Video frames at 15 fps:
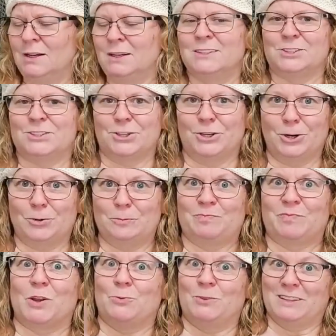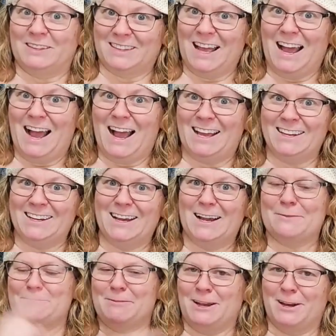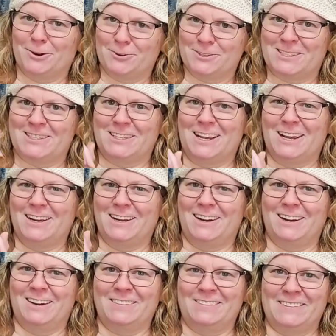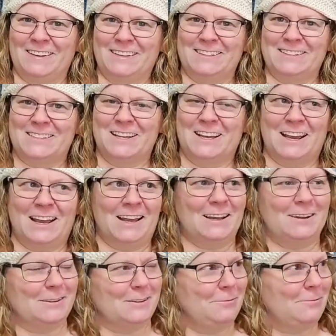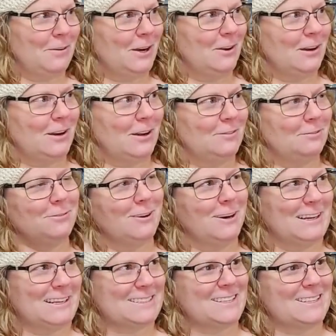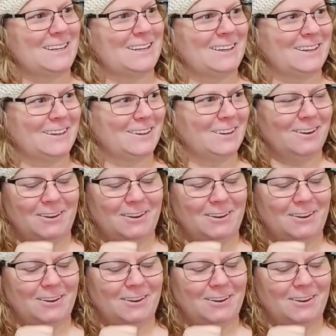So, with that, I better sign off and say, hey, Farrah, frog us out of here.